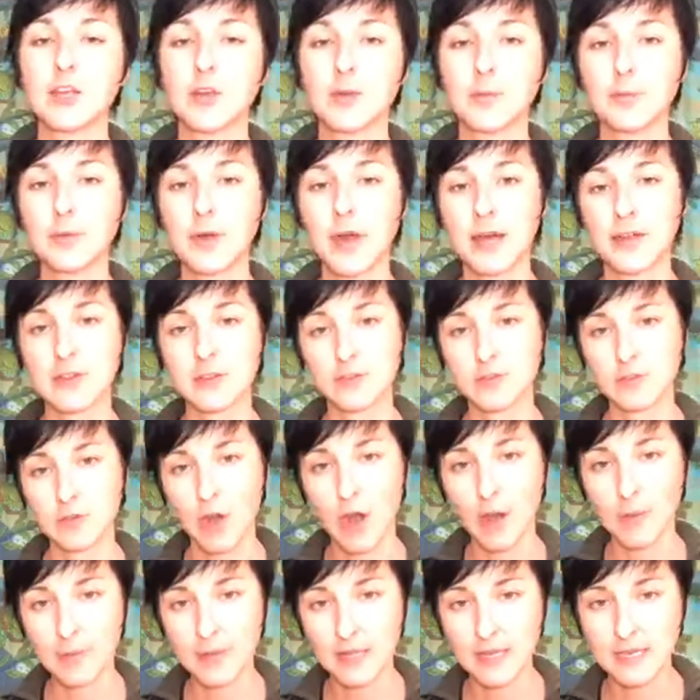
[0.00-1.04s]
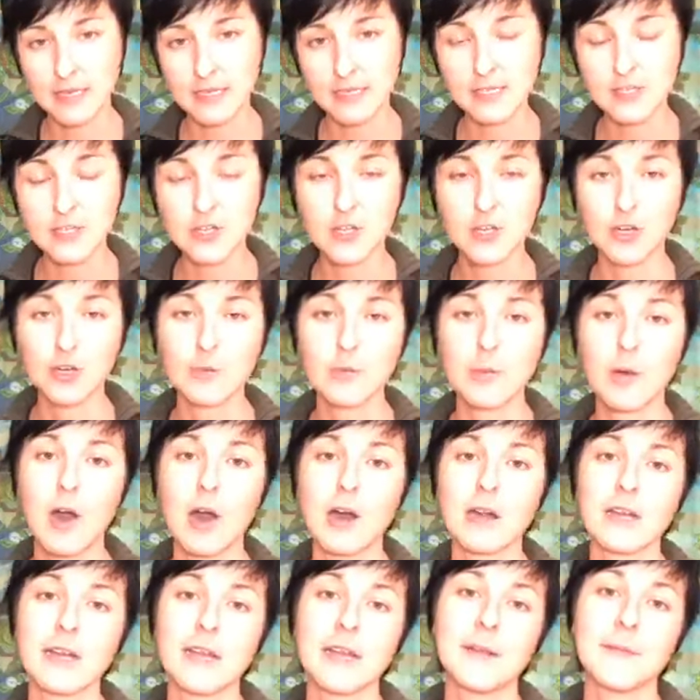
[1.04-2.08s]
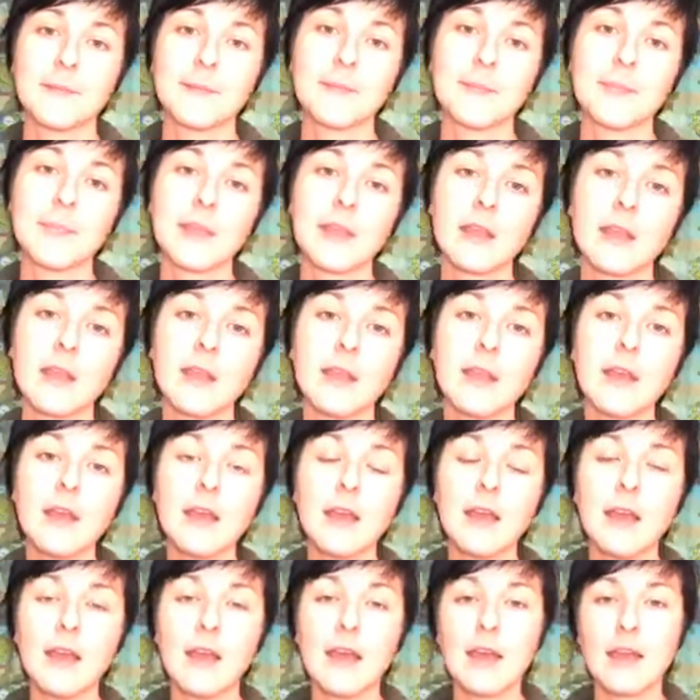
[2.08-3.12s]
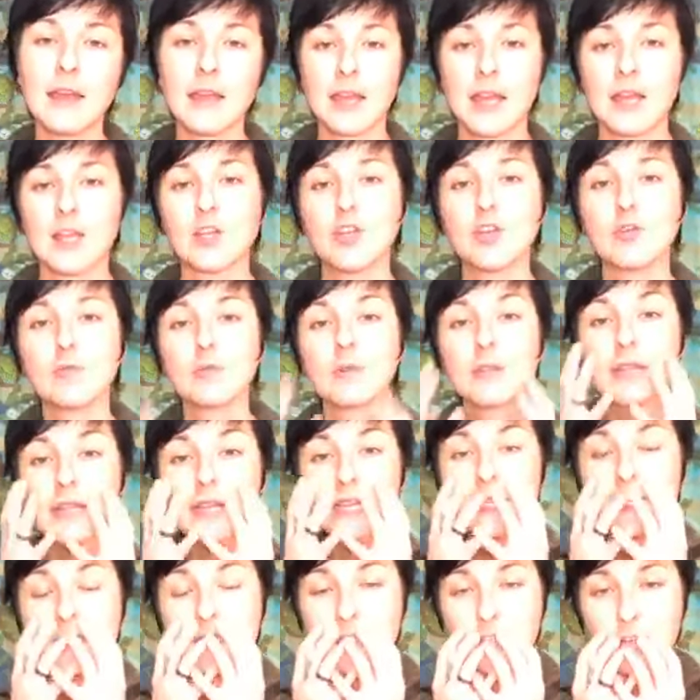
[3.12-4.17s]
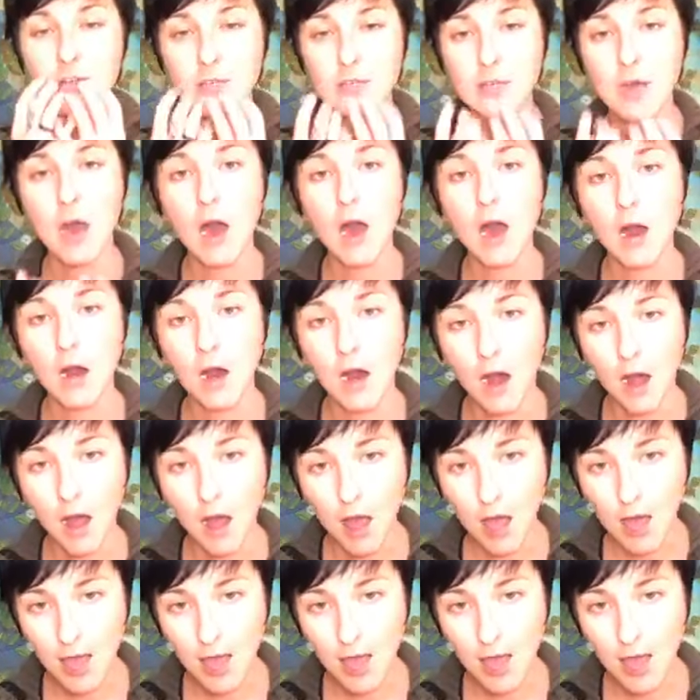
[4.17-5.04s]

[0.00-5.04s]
your breath drop into your body? Can you release your tongue?